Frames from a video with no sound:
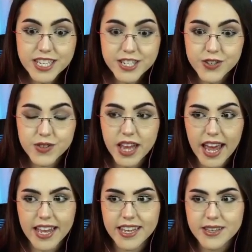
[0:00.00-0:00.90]
do
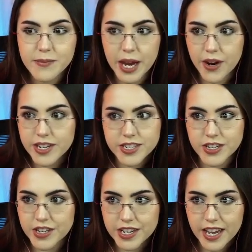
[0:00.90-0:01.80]
like
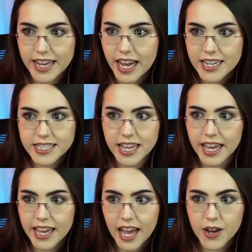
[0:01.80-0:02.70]
parenthood. I gotta
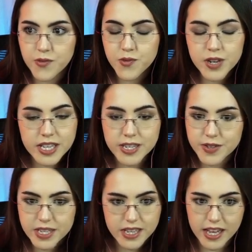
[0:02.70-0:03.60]
say, I really,
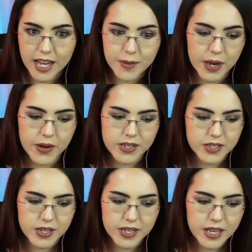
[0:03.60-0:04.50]
really like
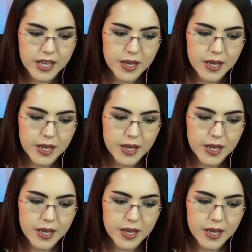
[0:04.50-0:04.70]
parenthood